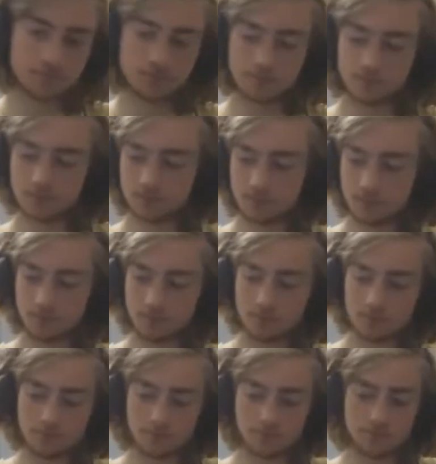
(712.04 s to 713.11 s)

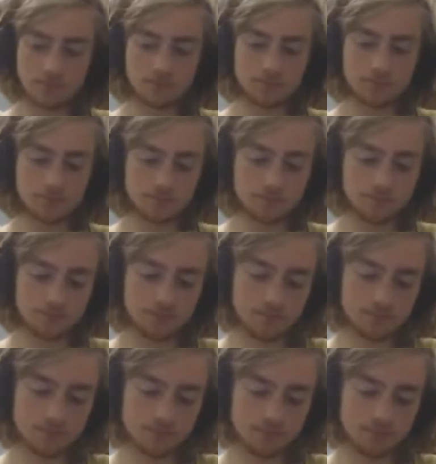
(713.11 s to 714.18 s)

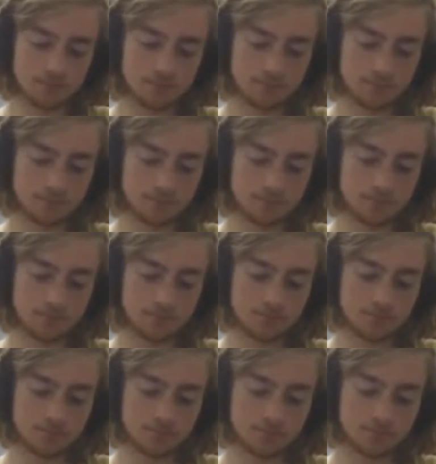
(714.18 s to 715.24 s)

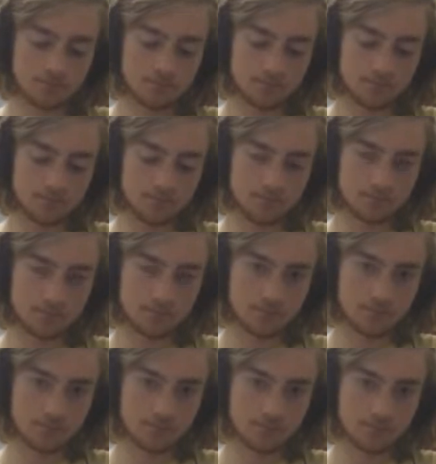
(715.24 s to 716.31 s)

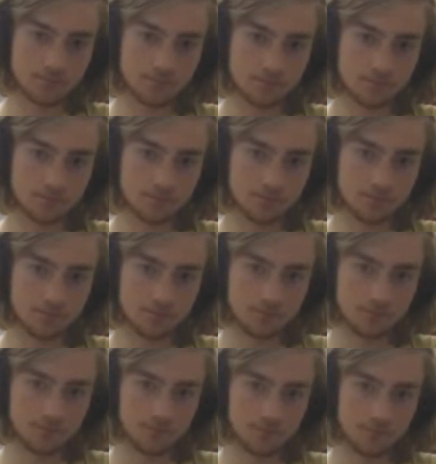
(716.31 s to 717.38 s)

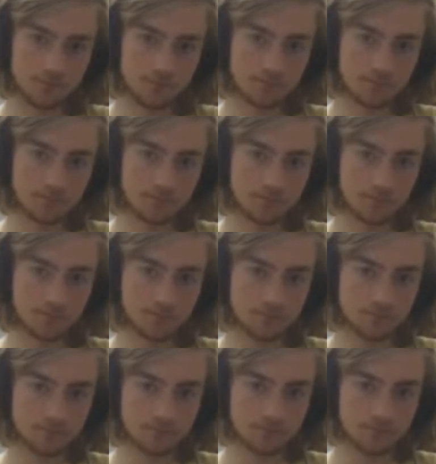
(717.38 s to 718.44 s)

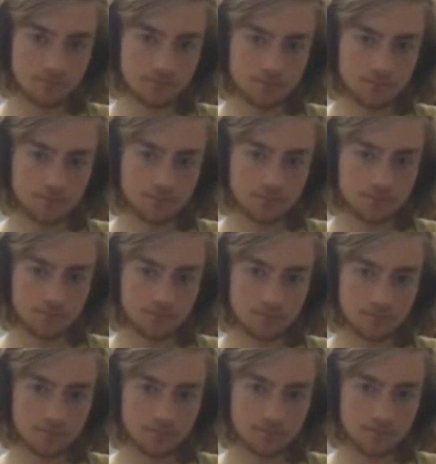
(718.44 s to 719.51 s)

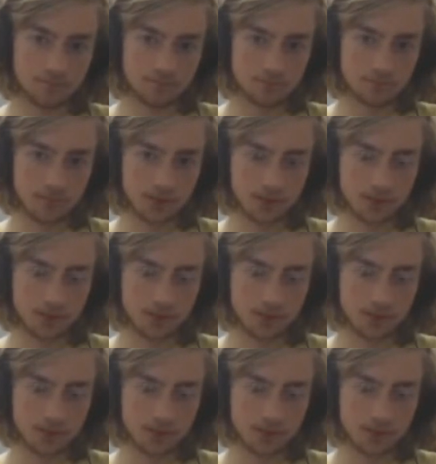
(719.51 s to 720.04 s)
No words are spoken by the person on screen.